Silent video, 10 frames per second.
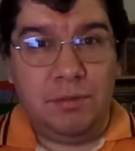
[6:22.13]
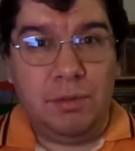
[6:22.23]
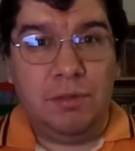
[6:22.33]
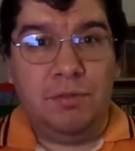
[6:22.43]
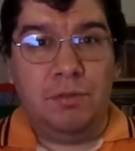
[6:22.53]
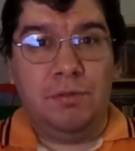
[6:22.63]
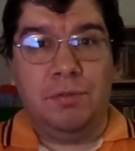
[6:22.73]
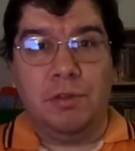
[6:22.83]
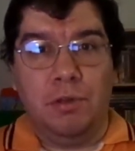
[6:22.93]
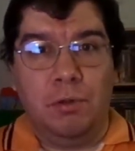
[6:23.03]
Trying to search
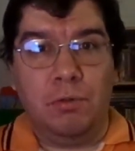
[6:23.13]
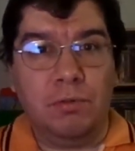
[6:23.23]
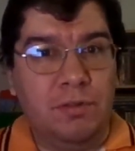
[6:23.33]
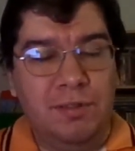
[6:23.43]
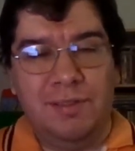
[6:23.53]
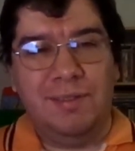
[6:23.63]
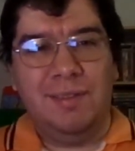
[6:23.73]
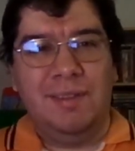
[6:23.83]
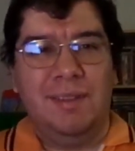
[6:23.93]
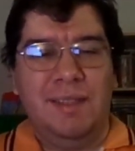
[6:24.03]
for gold.
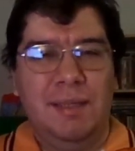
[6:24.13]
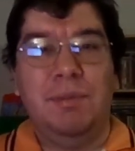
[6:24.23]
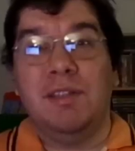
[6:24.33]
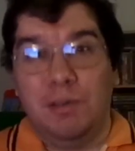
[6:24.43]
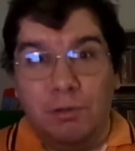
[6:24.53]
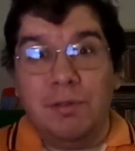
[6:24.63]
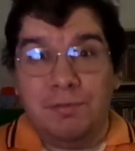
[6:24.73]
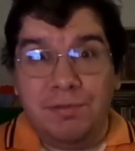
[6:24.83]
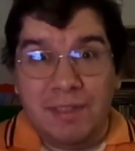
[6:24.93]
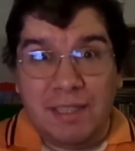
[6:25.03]
Even the
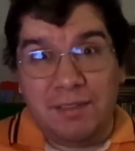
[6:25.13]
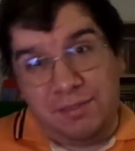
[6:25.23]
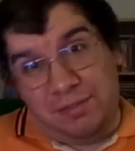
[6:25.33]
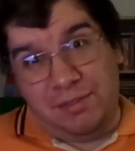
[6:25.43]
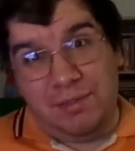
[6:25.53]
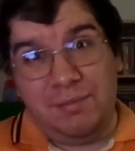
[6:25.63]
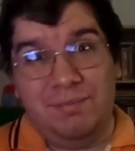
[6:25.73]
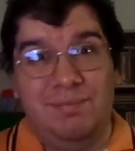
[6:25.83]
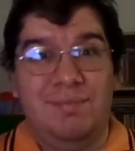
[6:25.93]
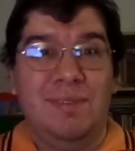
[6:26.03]
golden fleece.
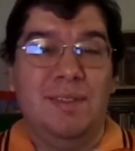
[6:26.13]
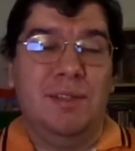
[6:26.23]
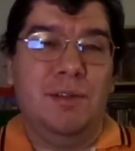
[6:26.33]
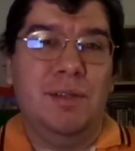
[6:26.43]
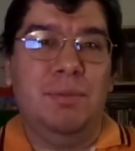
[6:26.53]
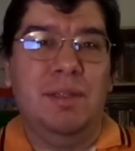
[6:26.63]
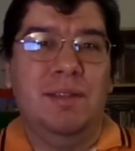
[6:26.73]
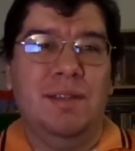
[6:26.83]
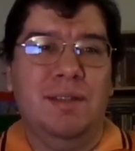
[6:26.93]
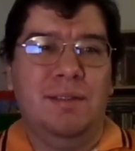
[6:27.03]
Or
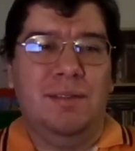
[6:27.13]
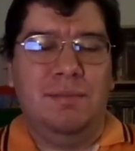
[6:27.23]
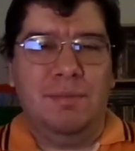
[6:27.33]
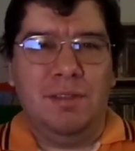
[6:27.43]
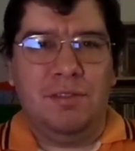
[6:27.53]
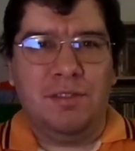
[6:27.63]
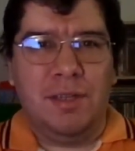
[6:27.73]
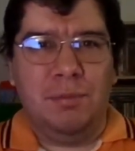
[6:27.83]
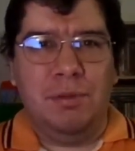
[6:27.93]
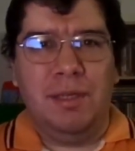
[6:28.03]
even the
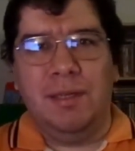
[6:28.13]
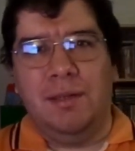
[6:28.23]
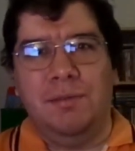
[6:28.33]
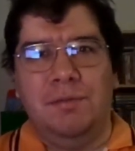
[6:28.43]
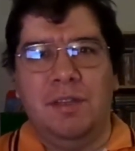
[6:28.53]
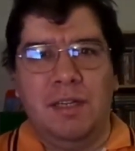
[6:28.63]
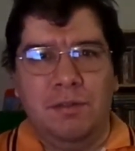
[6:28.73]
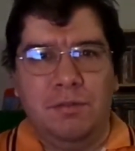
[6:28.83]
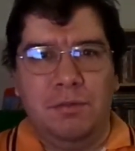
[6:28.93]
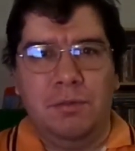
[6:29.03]
discovery of
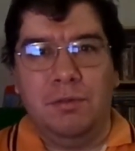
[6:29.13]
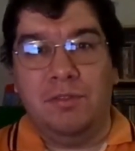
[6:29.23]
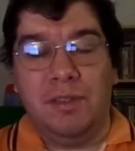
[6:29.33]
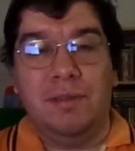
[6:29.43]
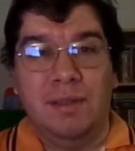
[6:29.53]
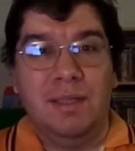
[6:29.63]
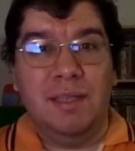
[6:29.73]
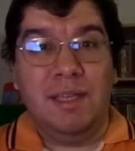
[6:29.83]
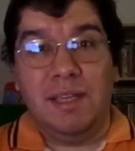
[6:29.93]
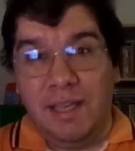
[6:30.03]
dinosaurs and
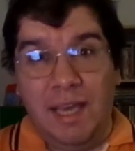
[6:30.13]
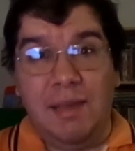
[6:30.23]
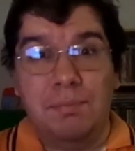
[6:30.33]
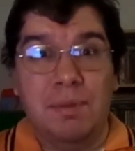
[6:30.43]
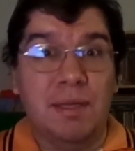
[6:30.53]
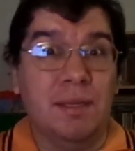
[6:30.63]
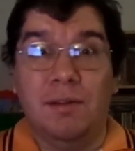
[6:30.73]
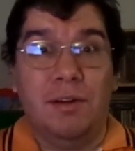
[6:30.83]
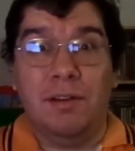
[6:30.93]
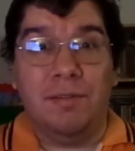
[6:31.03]
cavemen
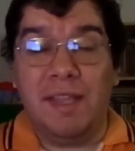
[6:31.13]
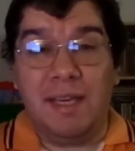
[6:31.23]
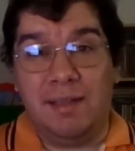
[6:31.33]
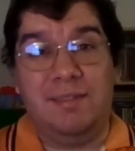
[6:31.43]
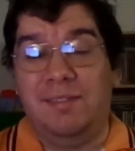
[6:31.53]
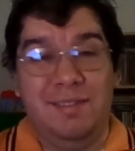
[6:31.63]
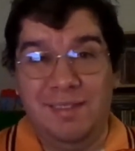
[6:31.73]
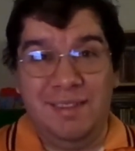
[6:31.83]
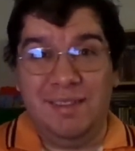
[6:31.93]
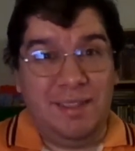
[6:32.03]
and all of that.
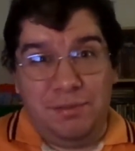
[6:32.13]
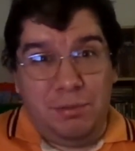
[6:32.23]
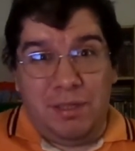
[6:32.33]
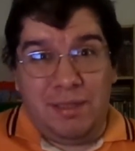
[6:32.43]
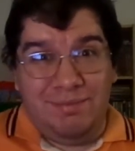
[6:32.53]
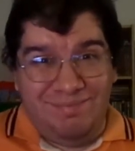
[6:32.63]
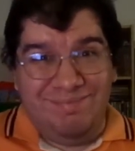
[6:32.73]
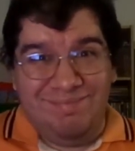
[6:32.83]
That's right.